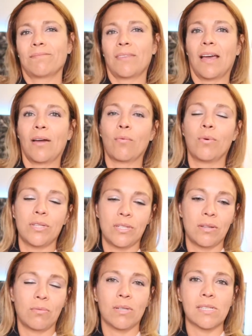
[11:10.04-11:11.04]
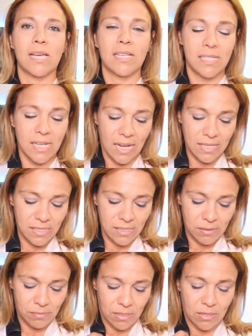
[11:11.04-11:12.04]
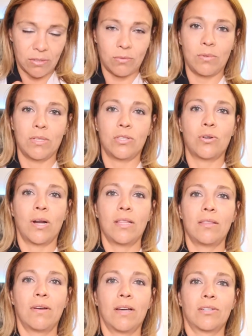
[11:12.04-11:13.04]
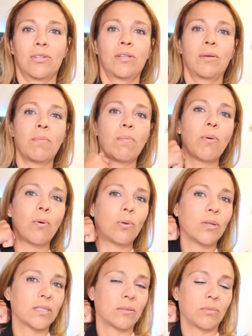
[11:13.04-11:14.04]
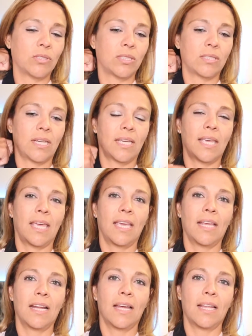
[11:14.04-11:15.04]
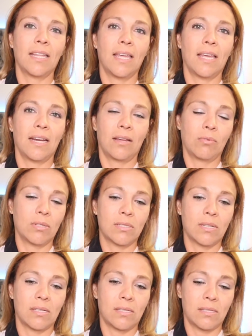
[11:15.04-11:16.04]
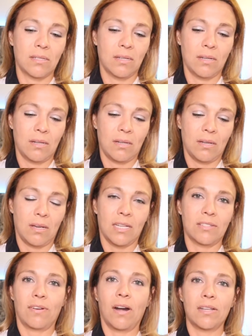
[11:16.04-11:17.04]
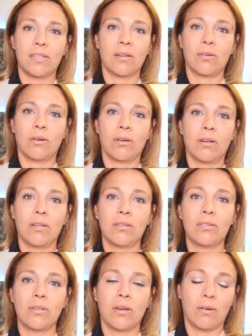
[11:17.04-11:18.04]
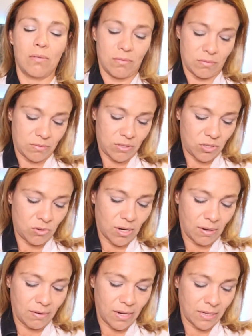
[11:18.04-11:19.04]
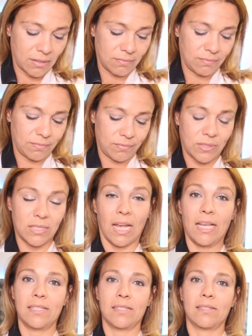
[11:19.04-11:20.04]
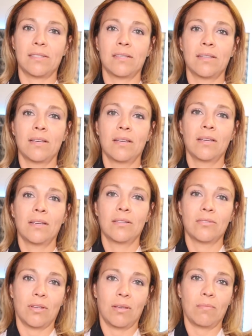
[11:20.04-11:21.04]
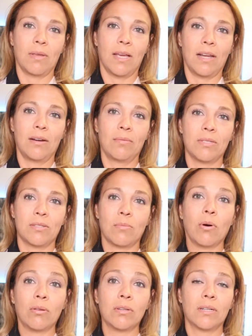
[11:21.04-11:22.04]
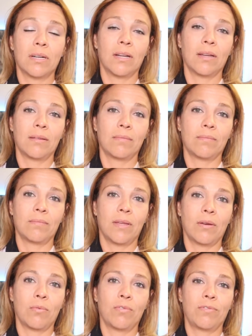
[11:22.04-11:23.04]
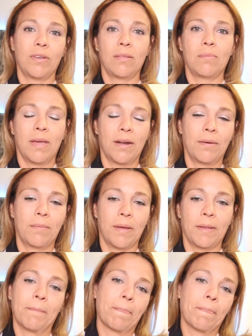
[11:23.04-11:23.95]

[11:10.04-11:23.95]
I wish there was like sizes, because we tried to actually pull as much as I can, and then it was as far as it could. So they should have like sizes, so it can be a little bit smaller and it will fit better. But